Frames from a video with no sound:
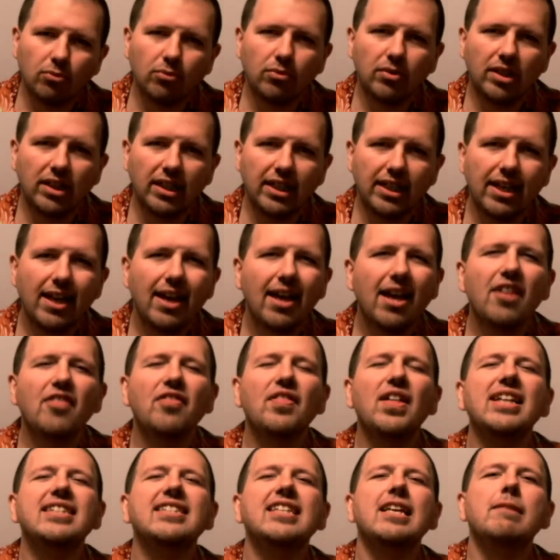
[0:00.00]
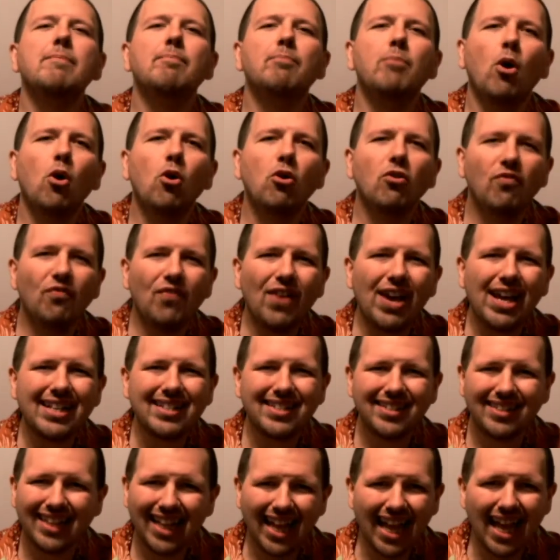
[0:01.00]
Really? That's a
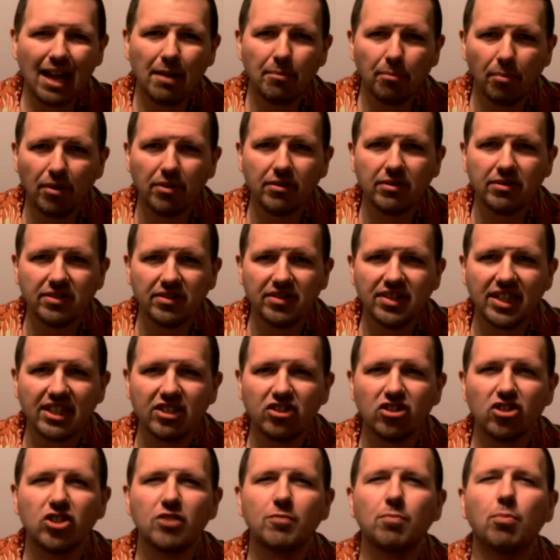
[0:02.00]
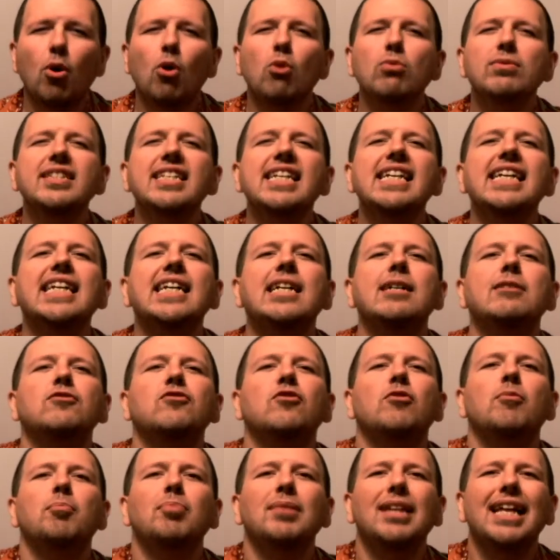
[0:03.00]
bold-faced lie, brothers and sisters. Protein comes
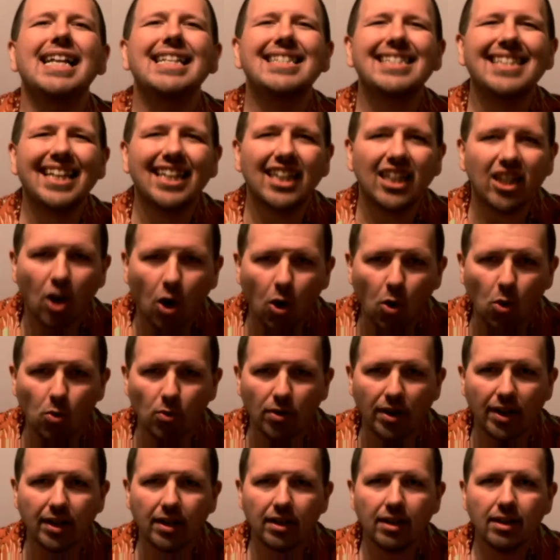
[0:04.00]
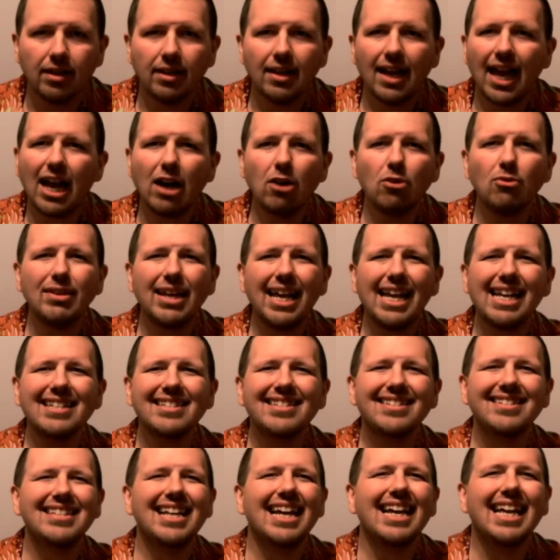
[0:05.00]
from plants alone. I don't
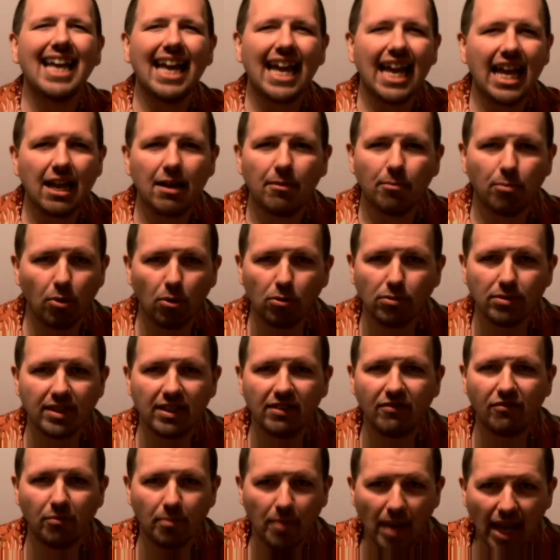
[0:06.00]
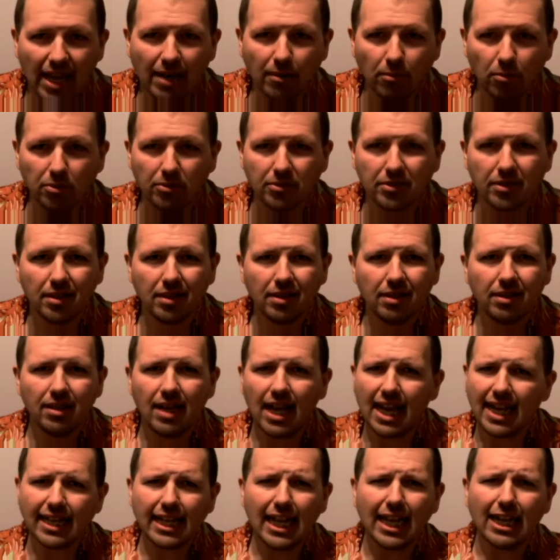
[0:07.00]
get secondhand protein from animals.
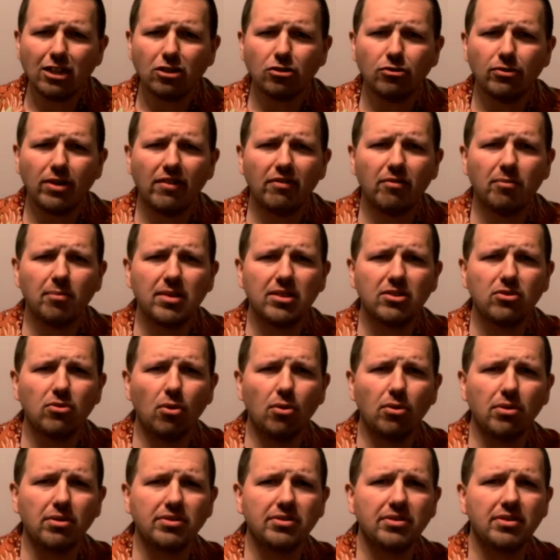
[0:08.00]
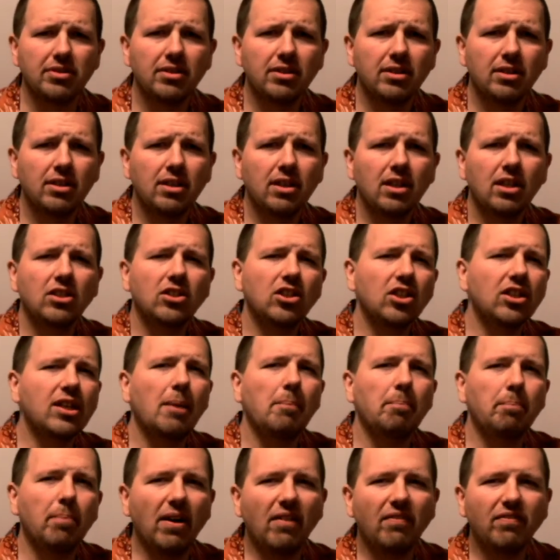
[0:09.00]
I get it straight from the source.
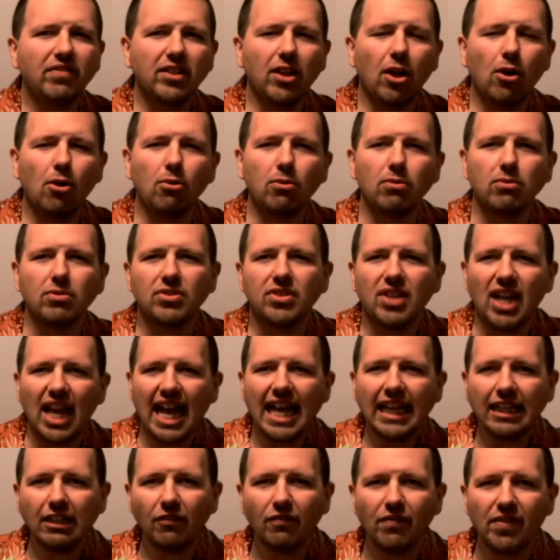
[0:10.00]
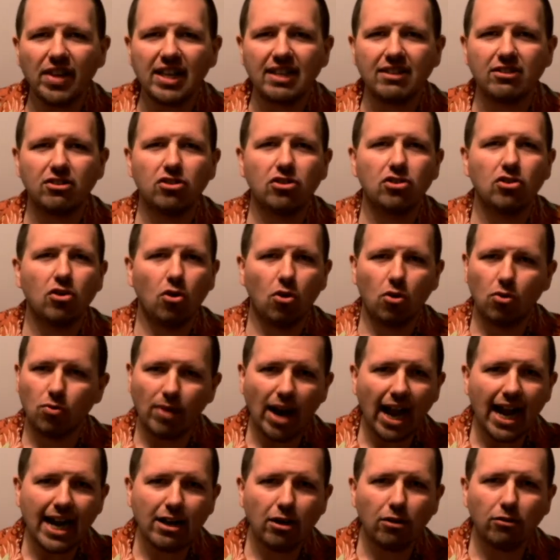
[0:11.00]
Look at buffaloes, elephants, or
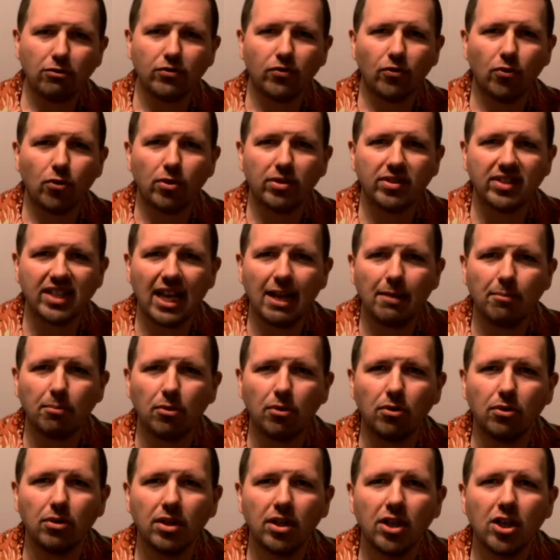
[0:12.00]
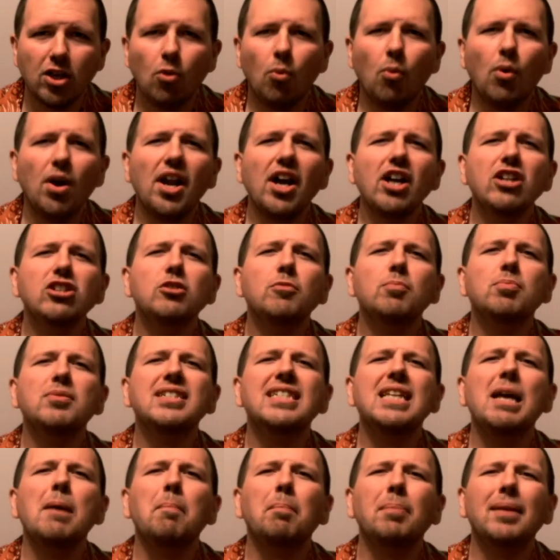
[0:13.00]
rhinos, for example.
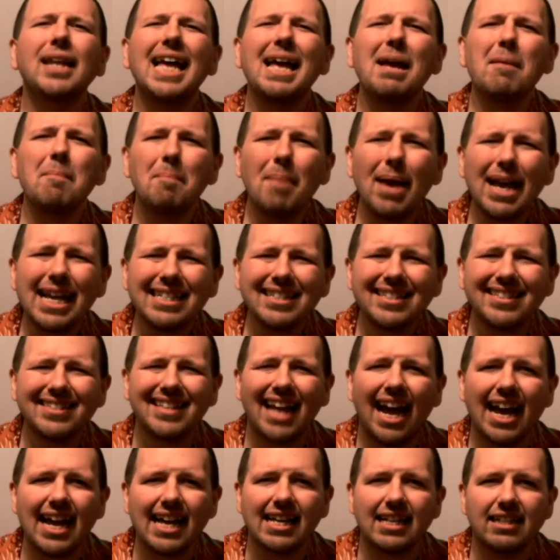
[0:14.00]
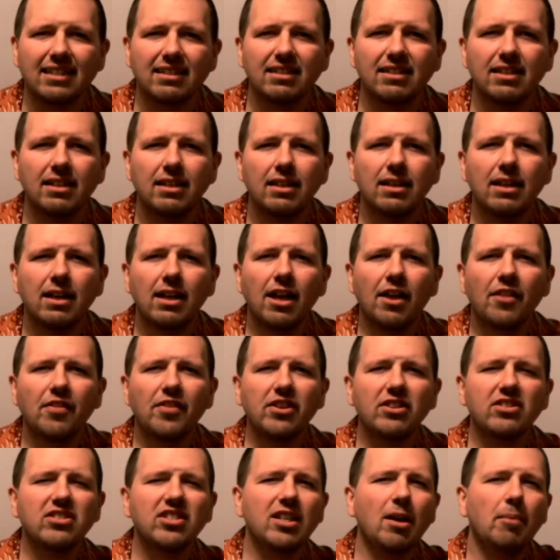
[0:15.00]
100% plant-based diets
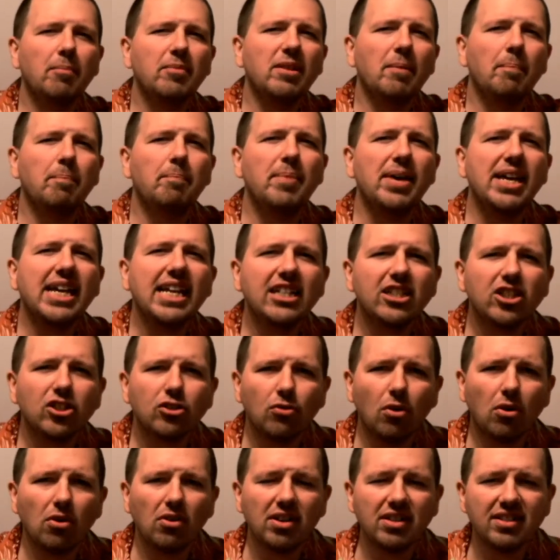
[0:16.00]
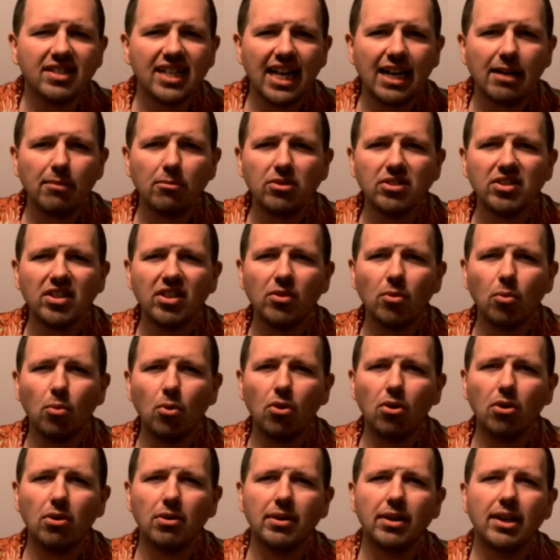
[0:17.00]
they are some of the biggest, strongest animals in the
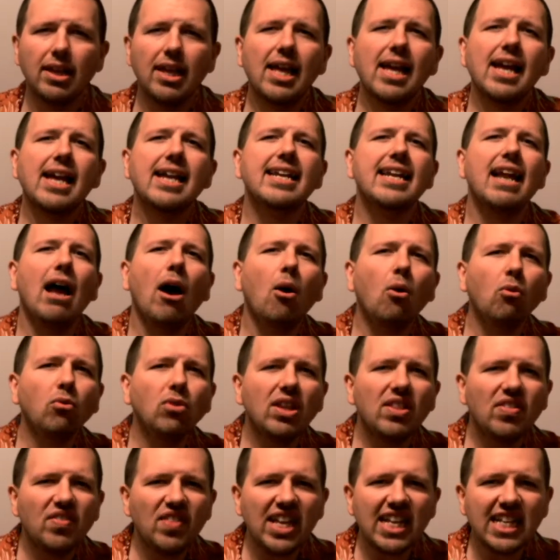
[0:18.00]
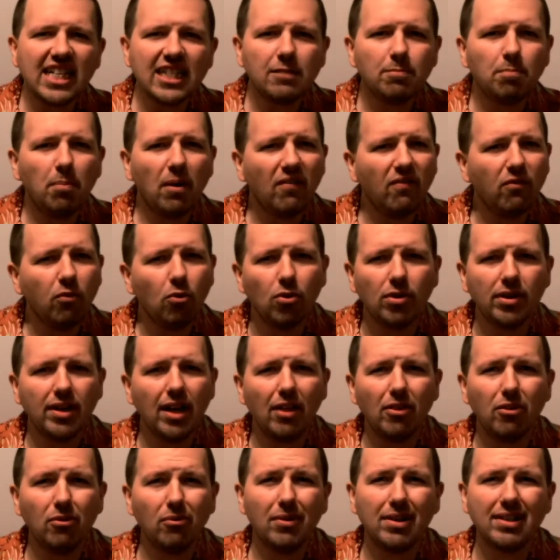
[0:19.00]
world. Not only this, but for
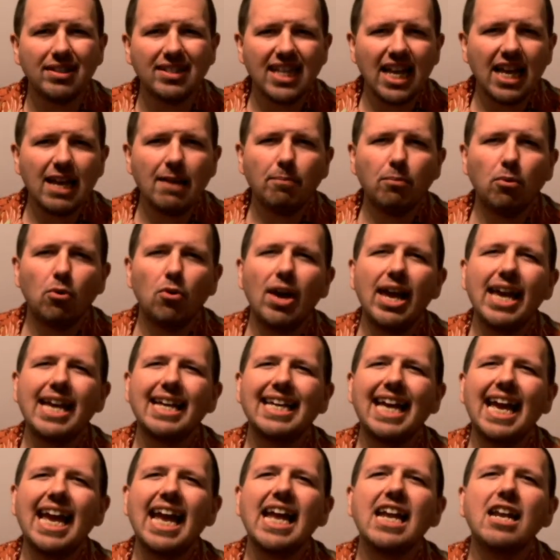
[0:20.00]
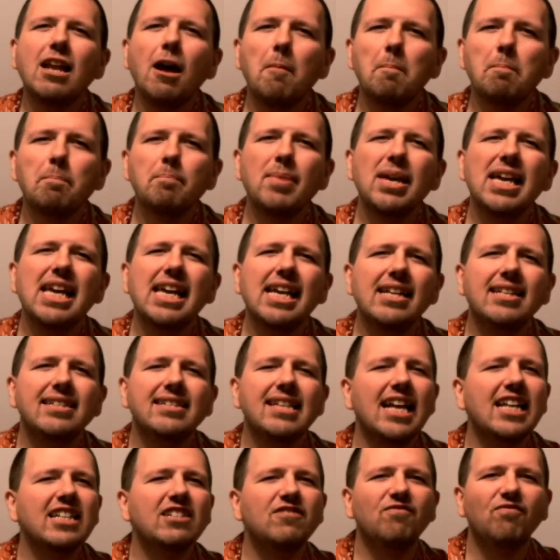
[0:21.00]
another example, a can of
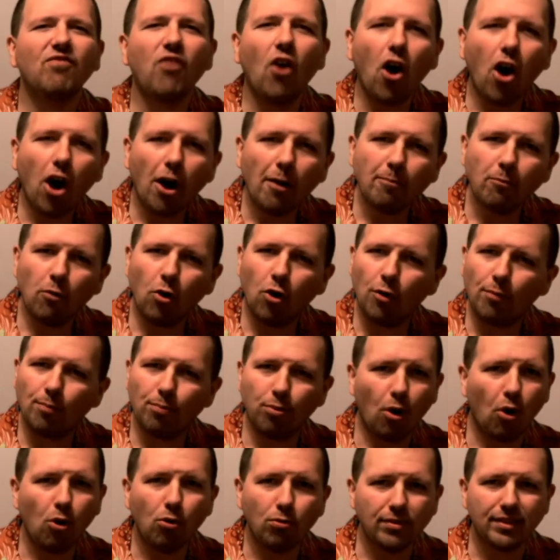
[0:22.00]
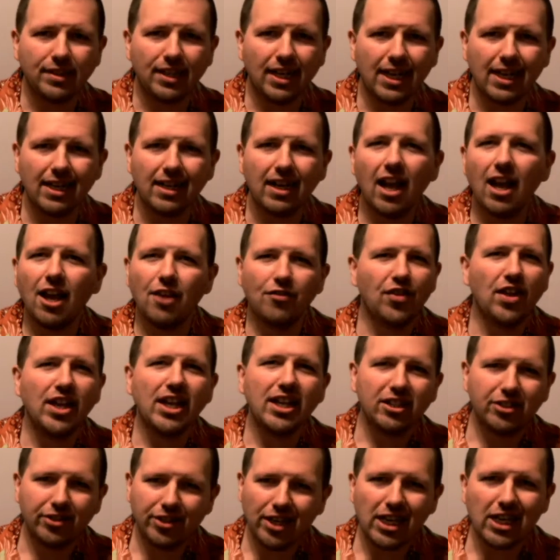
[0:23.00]
beans has far more protein
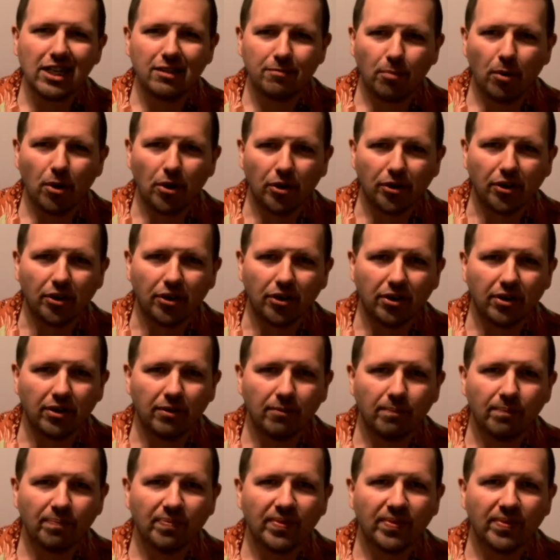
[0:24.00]
than a cheeseburger.